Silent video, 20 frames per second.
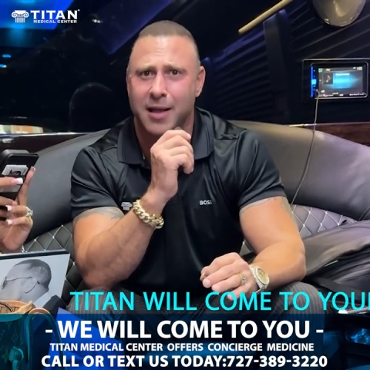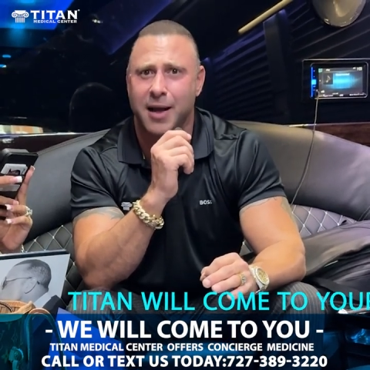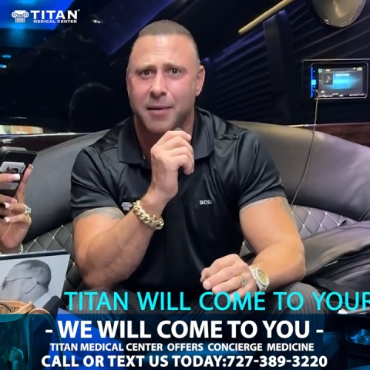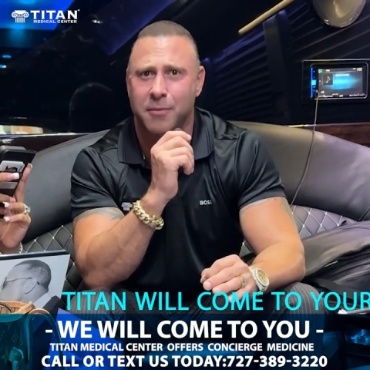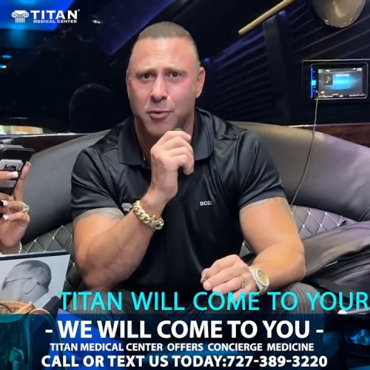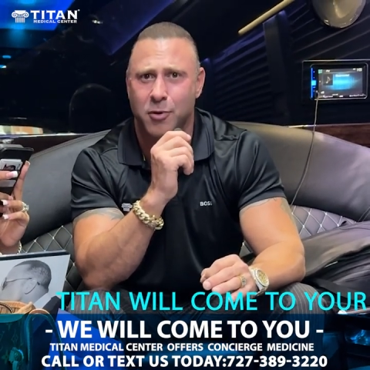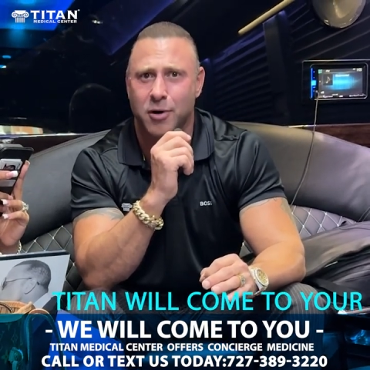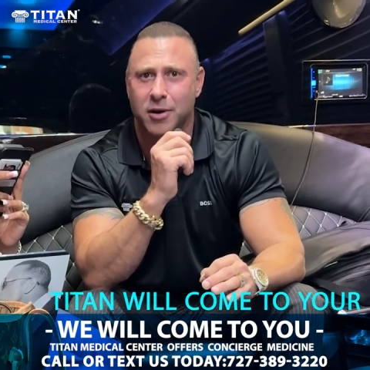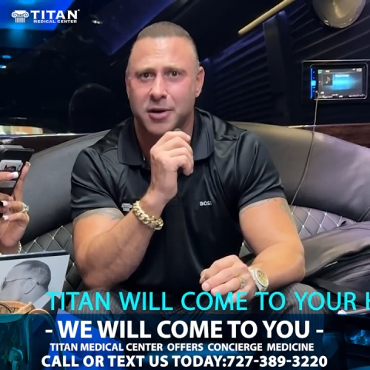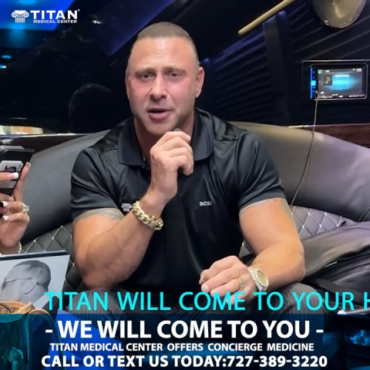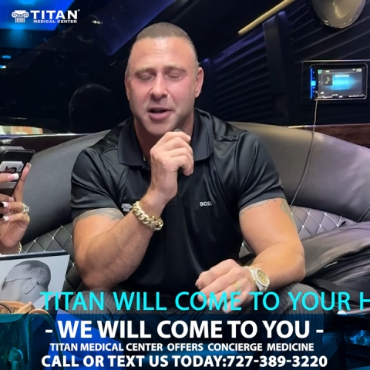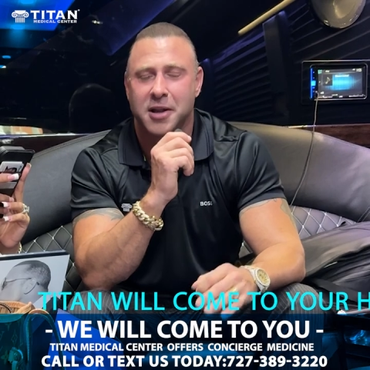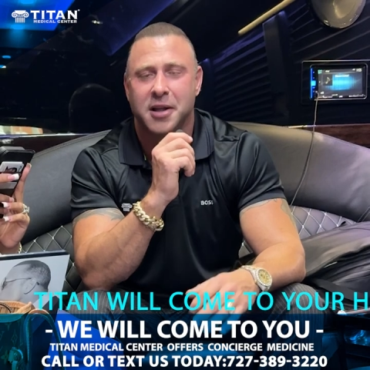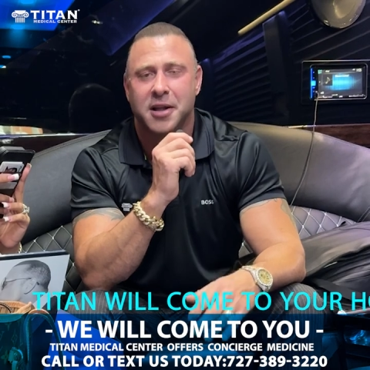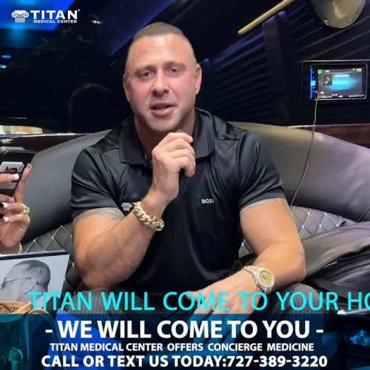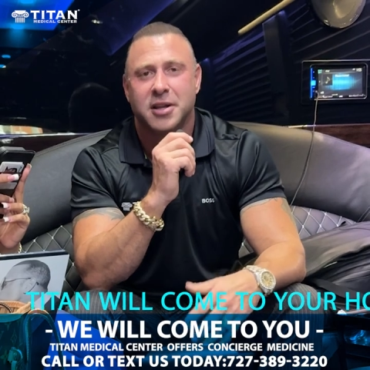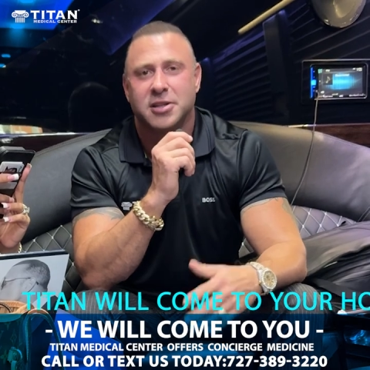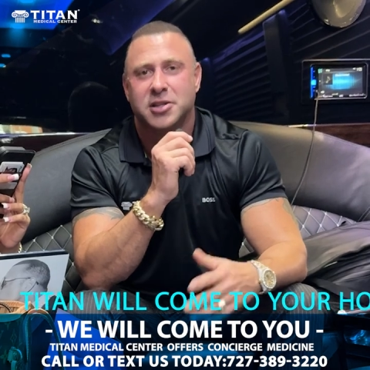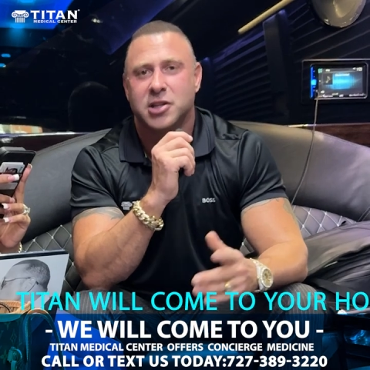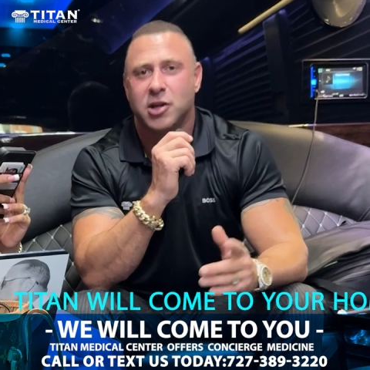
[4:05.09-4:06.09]
lot more.
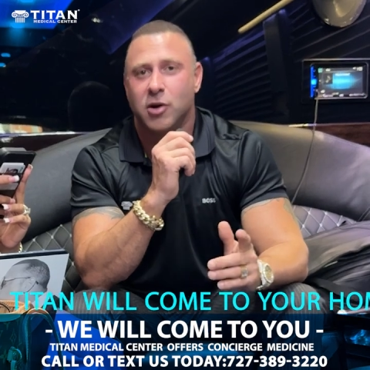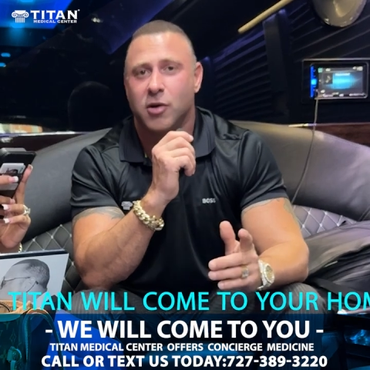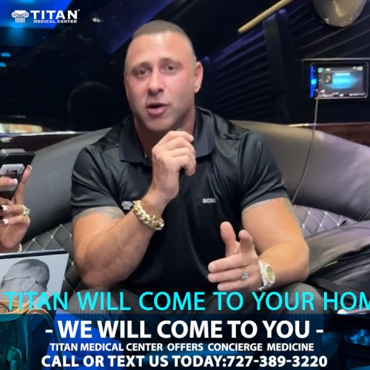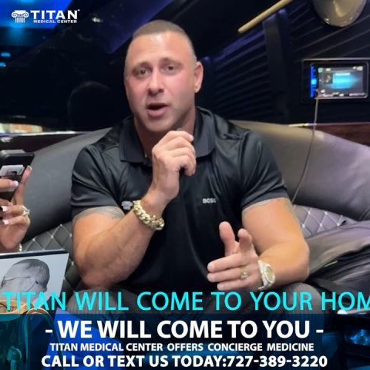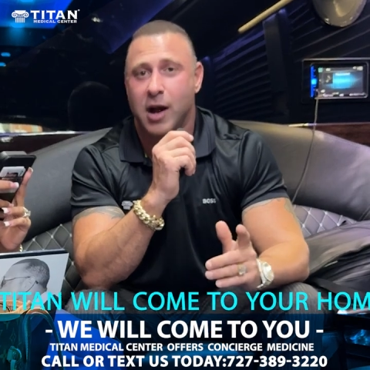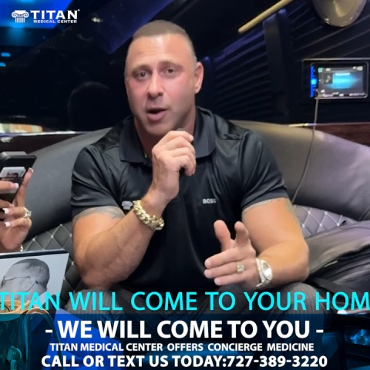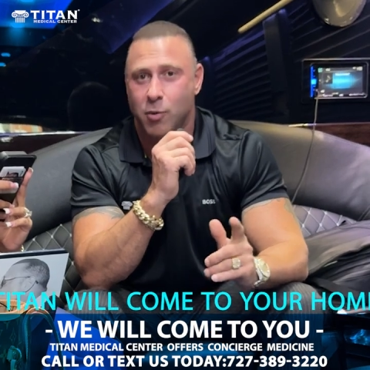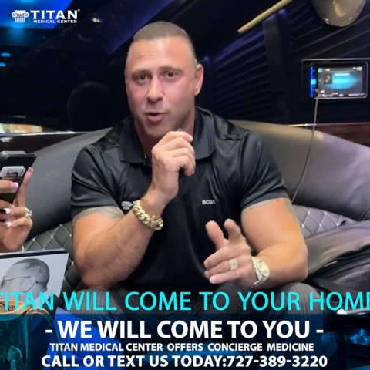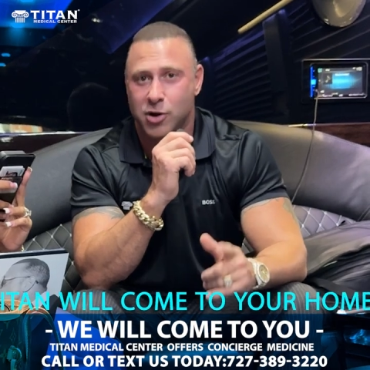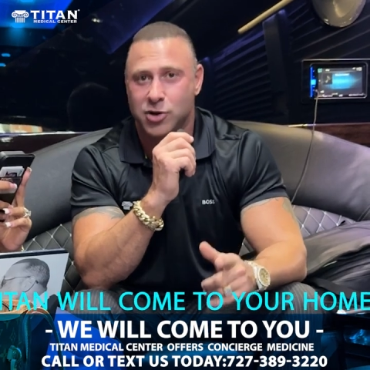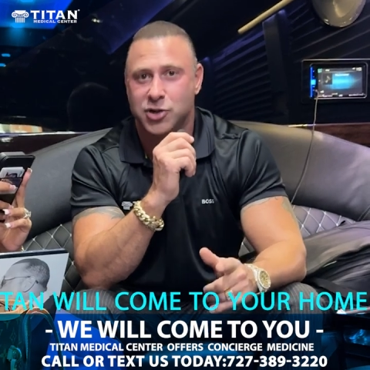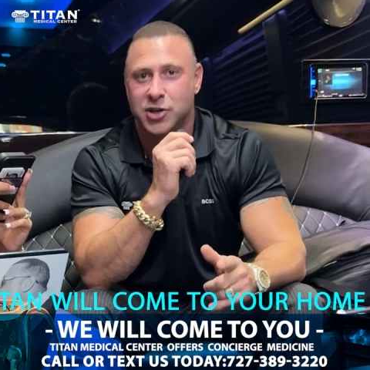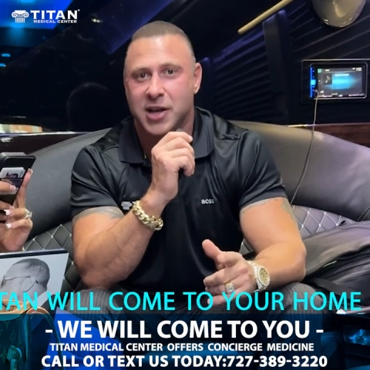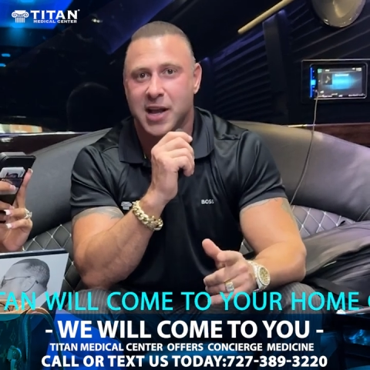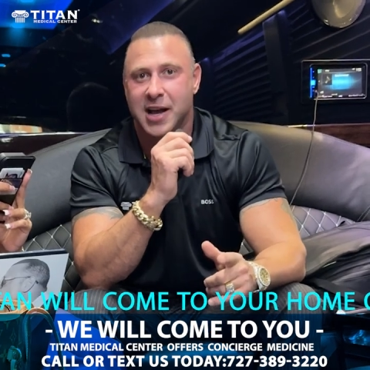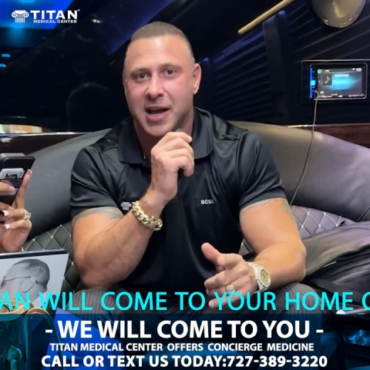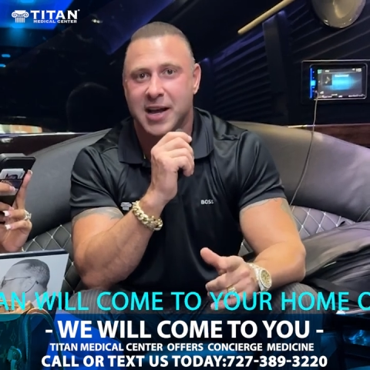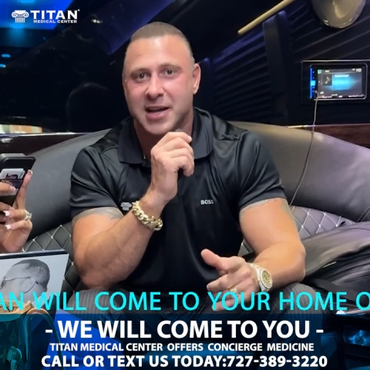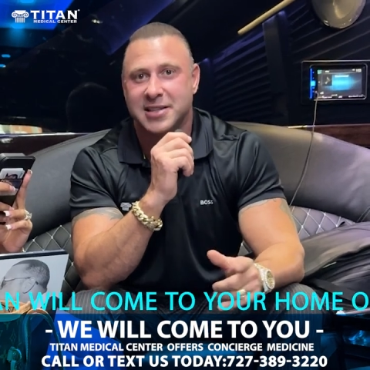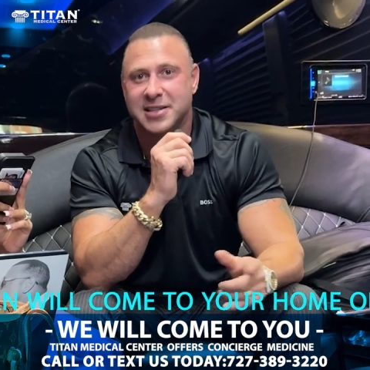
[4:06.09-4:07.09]
So I want you
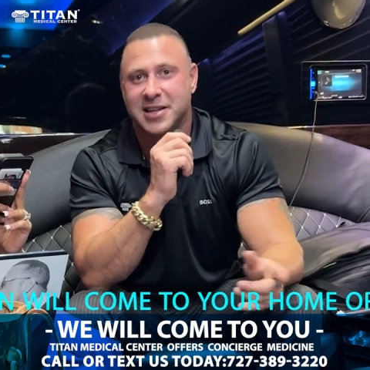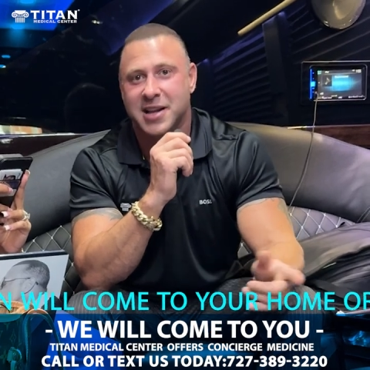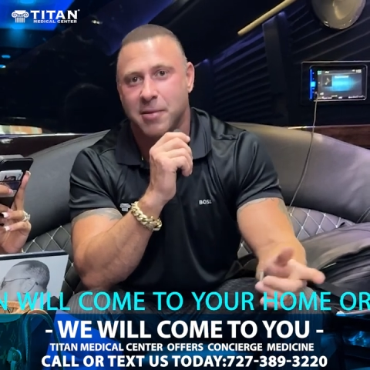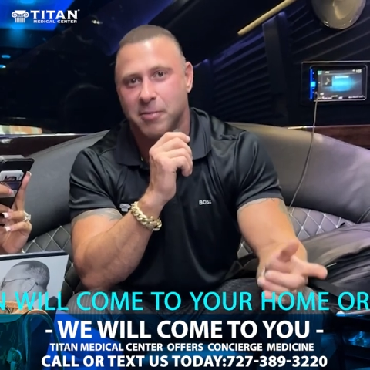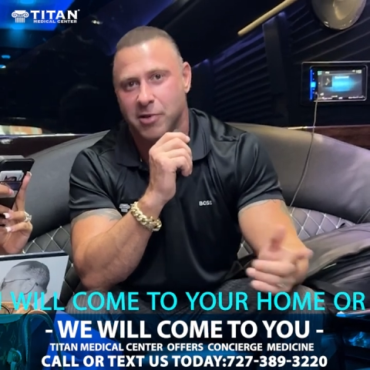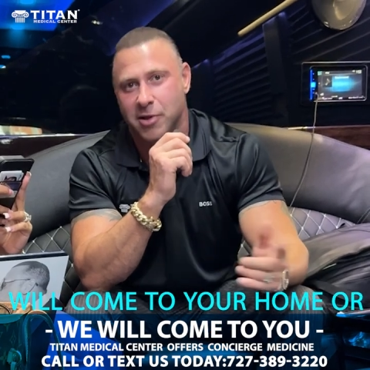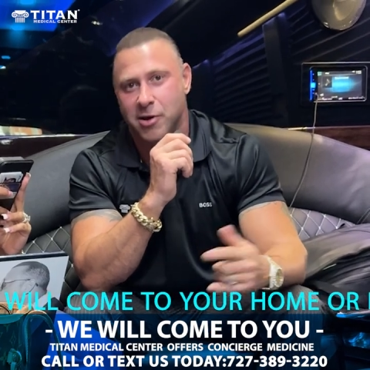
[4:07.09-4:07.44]
guys to come